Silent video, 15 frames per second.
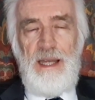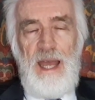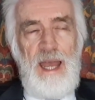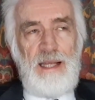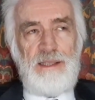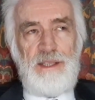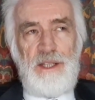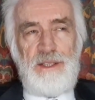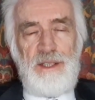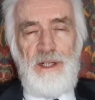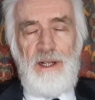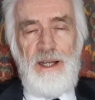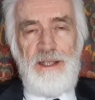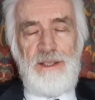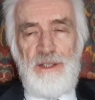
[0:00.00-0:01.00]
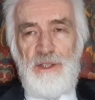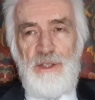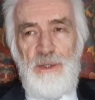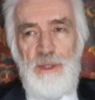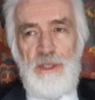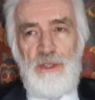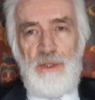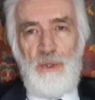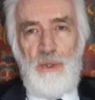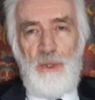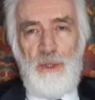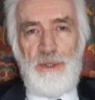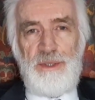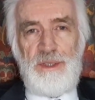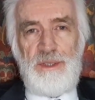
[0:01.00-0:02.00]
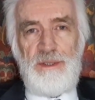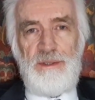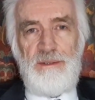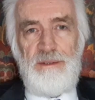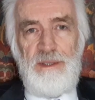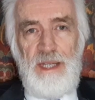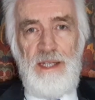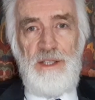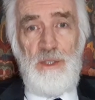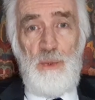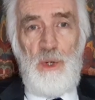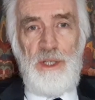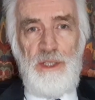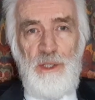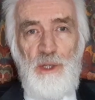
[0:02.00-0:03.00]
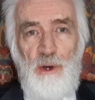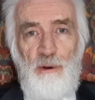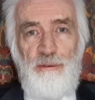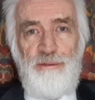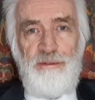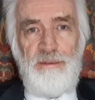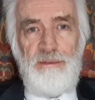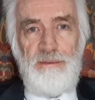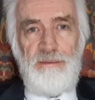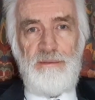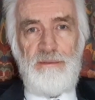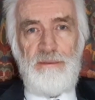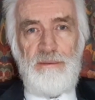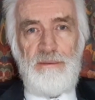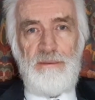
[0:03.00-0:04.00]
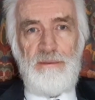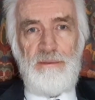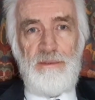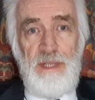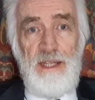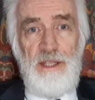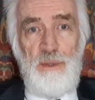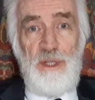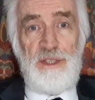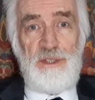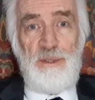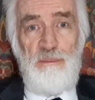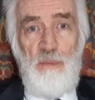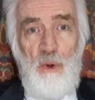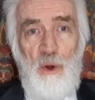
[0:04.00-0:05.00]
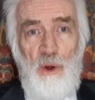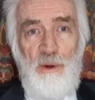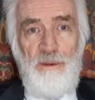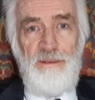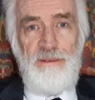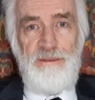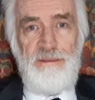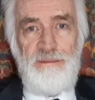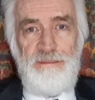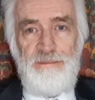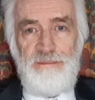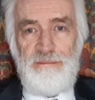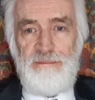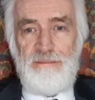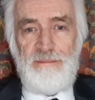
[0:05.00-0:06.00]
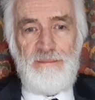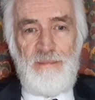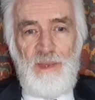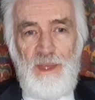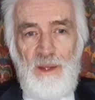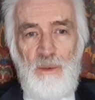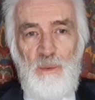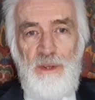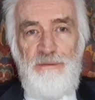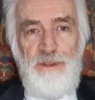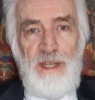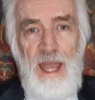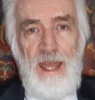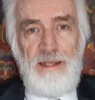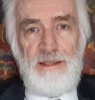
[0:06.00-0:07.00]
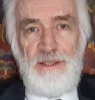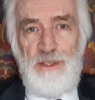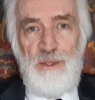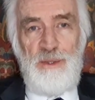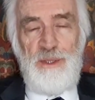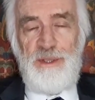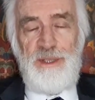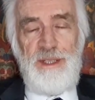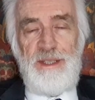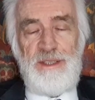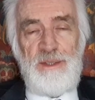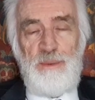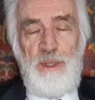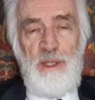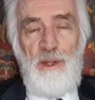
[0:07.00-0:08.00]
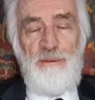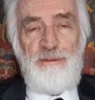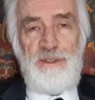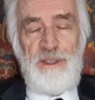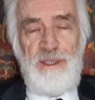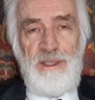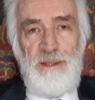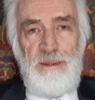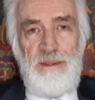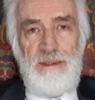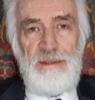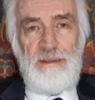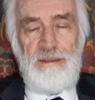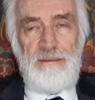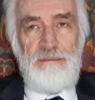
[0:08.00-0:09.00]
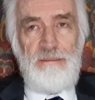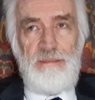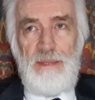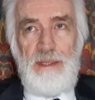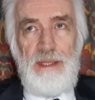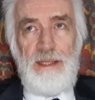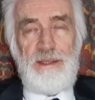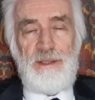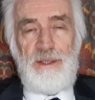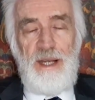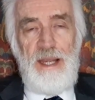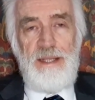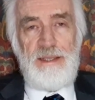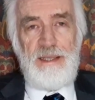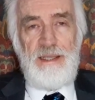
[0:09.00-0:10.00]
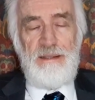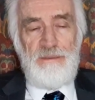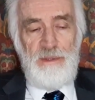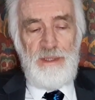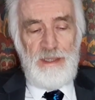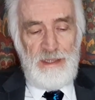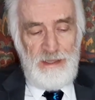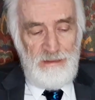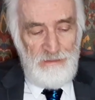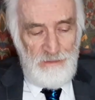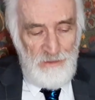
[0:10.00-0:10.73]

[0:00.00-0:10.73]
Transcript: Exercise and do your chores, then do what you love, then do it some more. We forget to do the things that we love to do. It's crazy, really.